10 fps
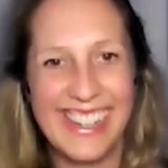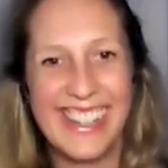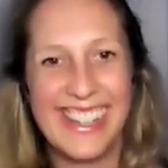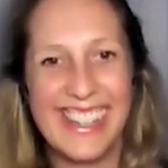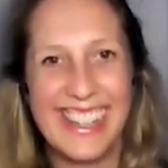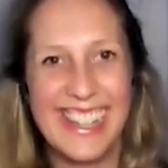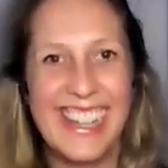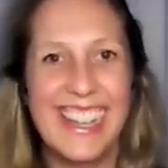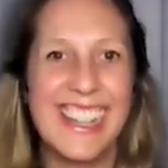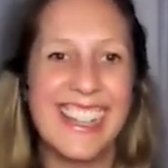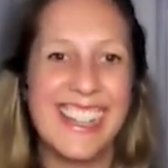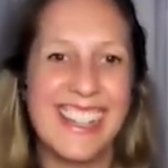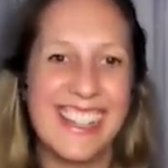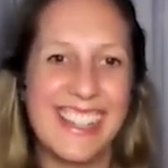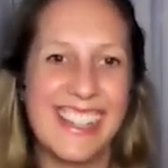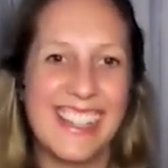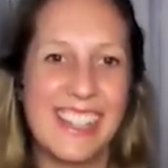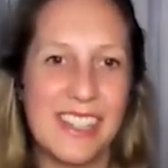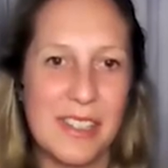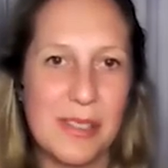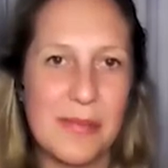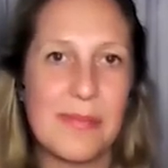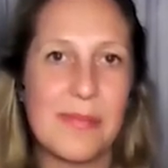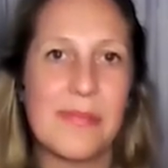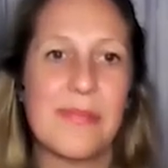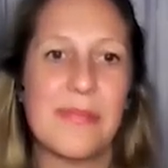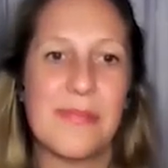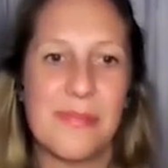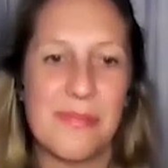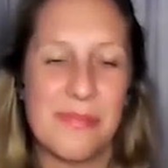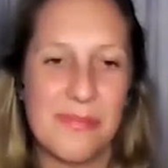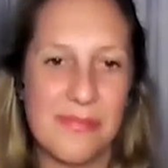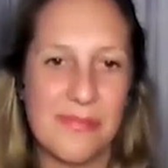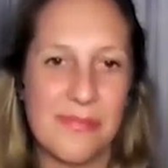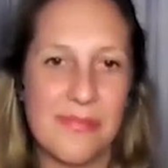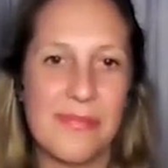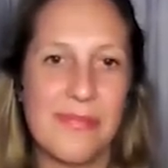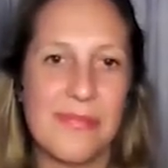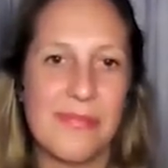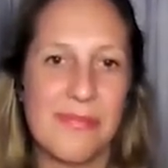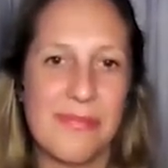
(not speaking)